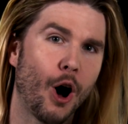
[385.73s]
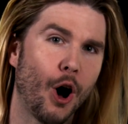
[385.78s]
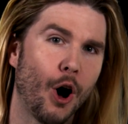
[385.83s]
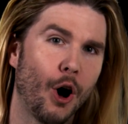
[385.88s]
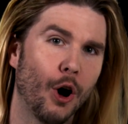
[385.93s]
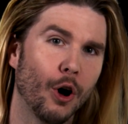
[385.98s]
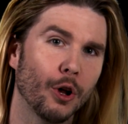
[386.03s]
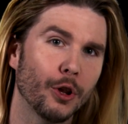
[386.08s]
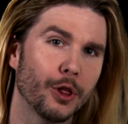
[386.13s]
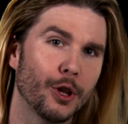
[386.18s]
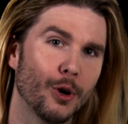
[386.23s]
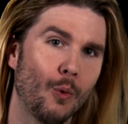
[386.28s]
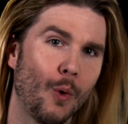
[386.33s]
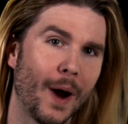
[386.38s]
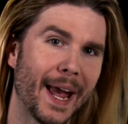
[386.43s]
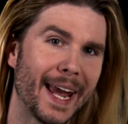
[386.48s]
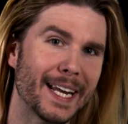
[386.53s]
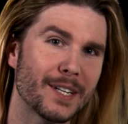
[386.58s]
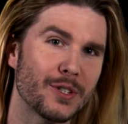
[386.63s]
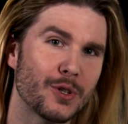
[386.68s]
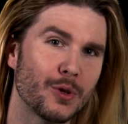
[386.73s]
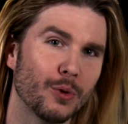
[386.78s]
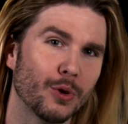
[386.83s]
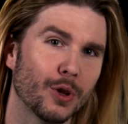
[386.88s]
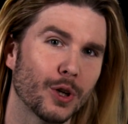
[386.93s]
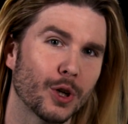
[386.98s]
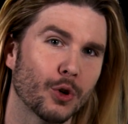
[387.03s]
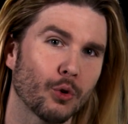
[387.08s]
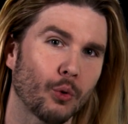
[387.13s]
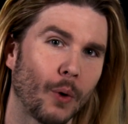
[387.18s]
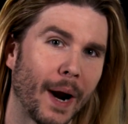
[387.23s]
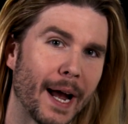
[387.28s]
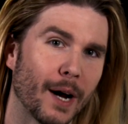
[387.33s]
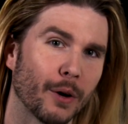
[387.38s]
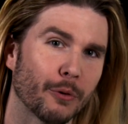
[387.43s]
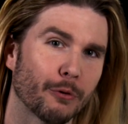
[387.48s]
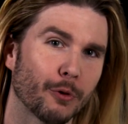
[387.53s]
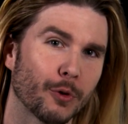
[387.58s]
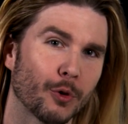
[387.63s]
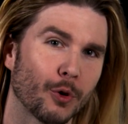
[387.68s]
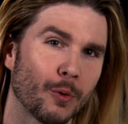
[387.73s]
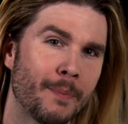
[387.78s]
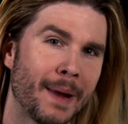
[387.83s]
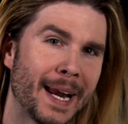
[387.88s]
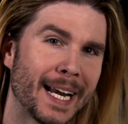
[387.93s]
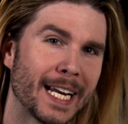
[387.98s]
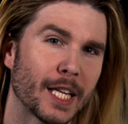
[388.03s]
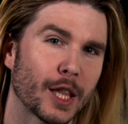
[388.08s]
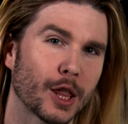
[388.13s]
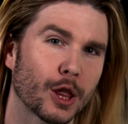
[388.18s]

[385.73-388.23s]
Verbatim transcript: all the way to the ground for the remaining